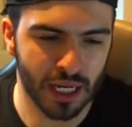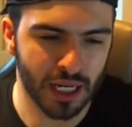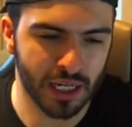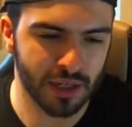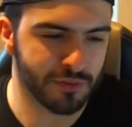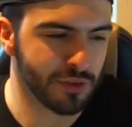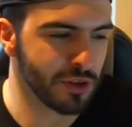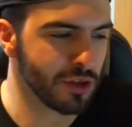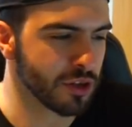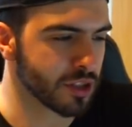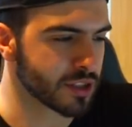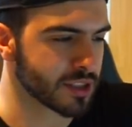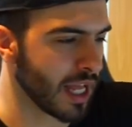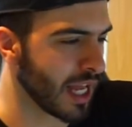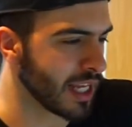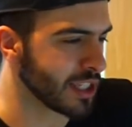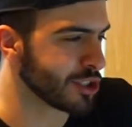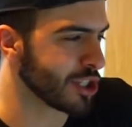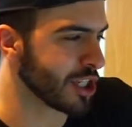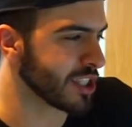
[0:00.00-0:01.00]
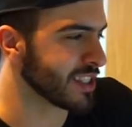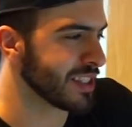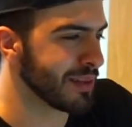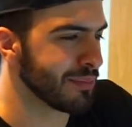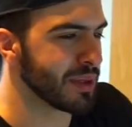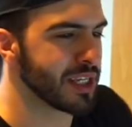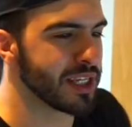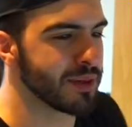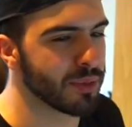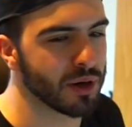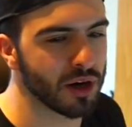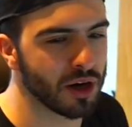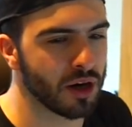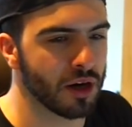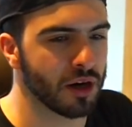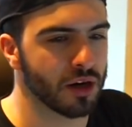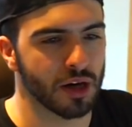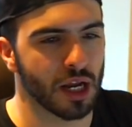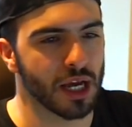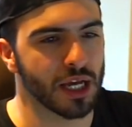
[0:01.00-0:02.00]
Like, if you looked at Justin
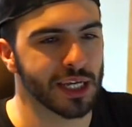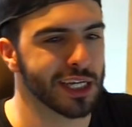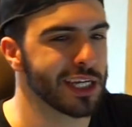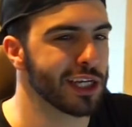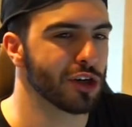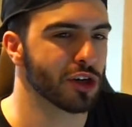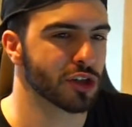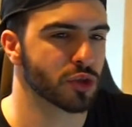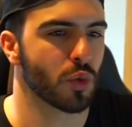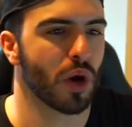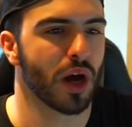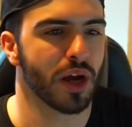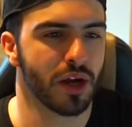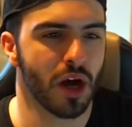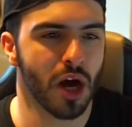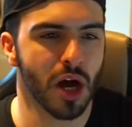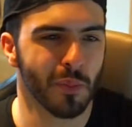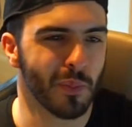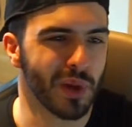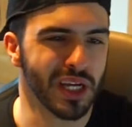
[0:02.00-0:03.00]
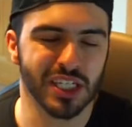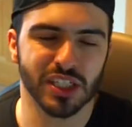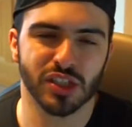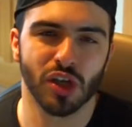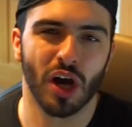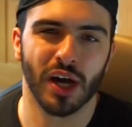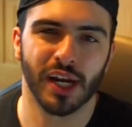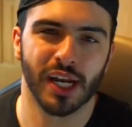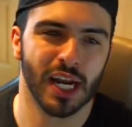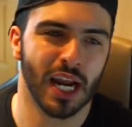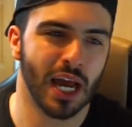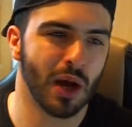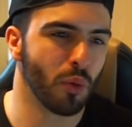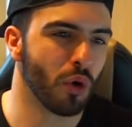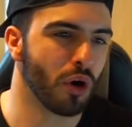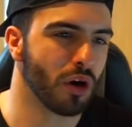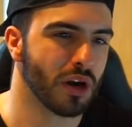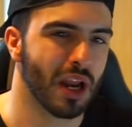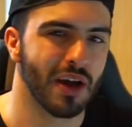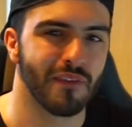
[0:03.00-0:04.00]
Bieber, like, he looks quite young, but he started at like
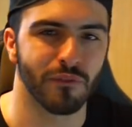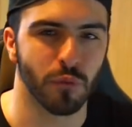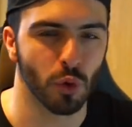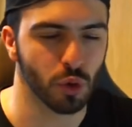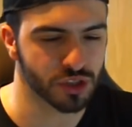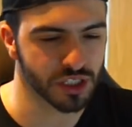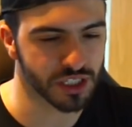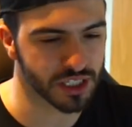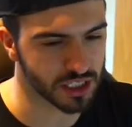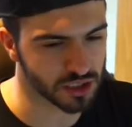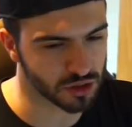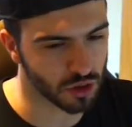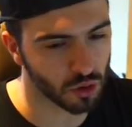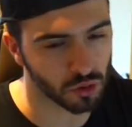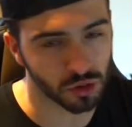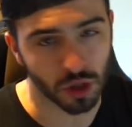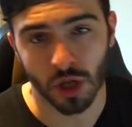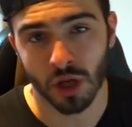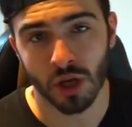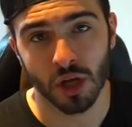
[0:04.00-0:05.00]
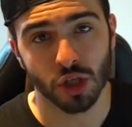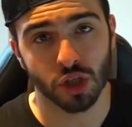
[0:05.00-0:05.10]
what, like 14 years old.